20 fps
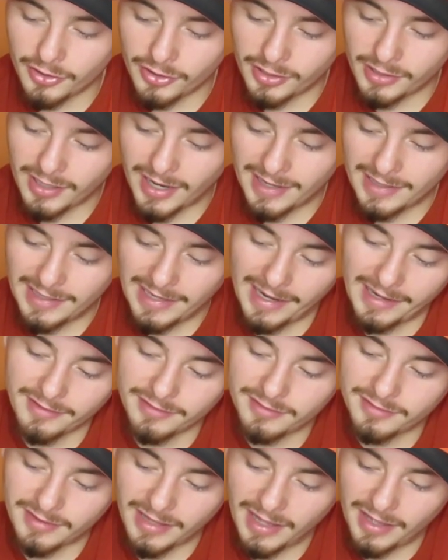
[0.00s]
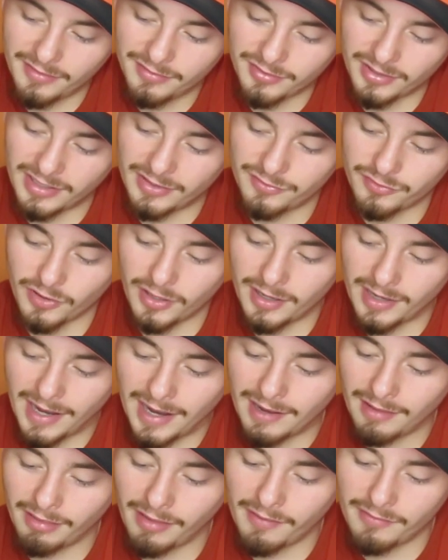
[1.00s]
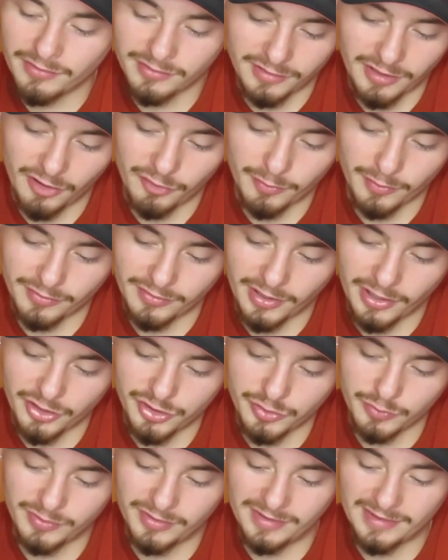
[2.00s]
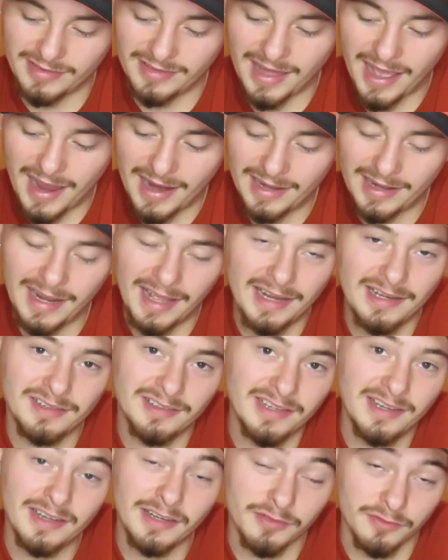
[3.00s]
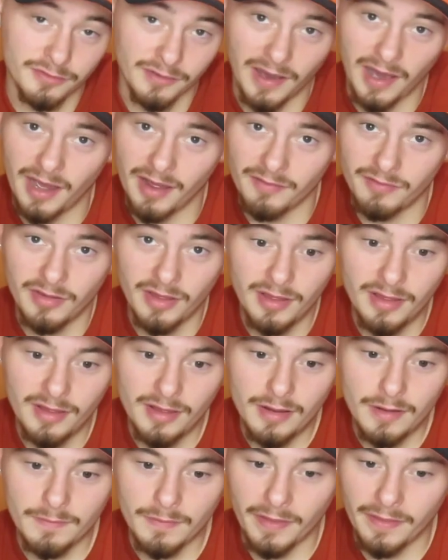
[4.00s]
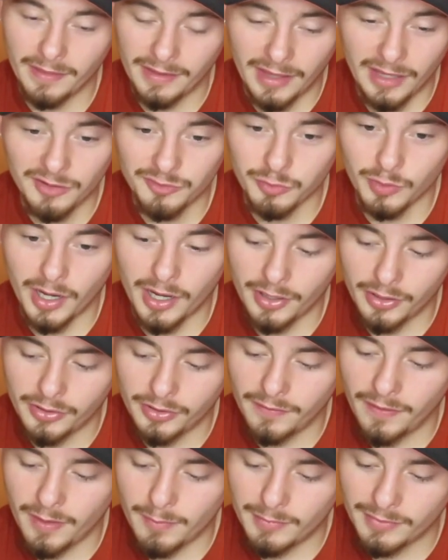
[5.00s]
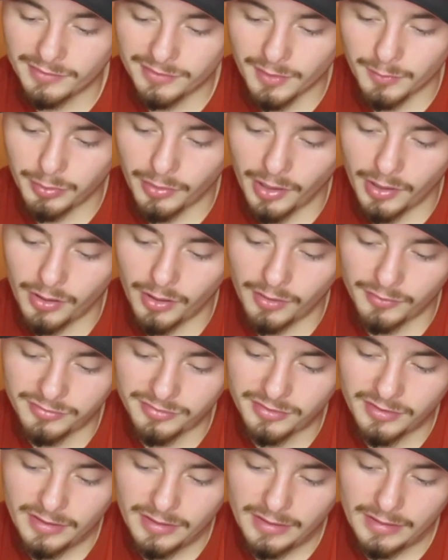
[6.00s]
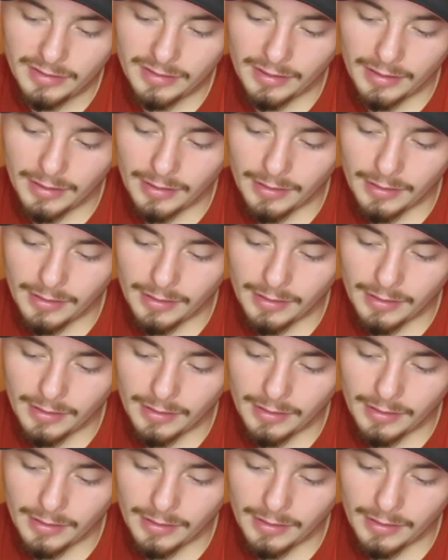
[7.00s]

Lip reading: 998 saves, and for a 911 save percentage, he was 9-18-5. And the Kings were not good. They missed the playoffs.